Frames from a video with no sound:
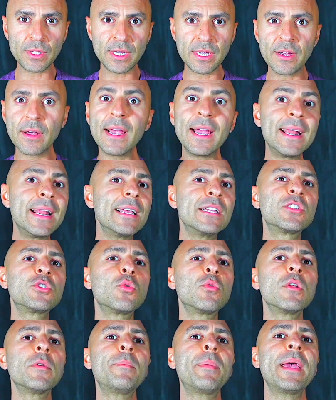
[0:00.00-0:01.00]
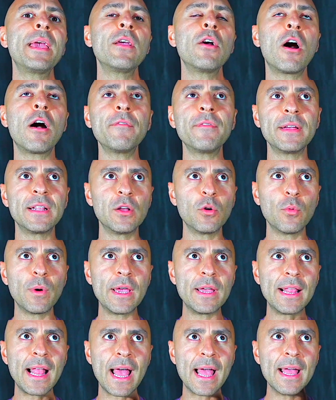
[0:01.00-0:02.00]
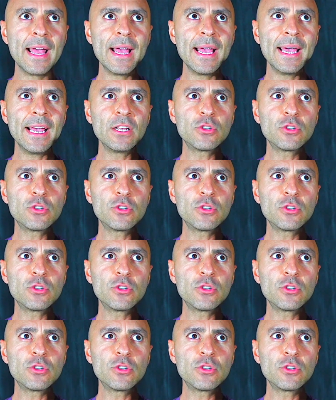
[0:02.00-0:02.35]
here and it's going to pay off in a way that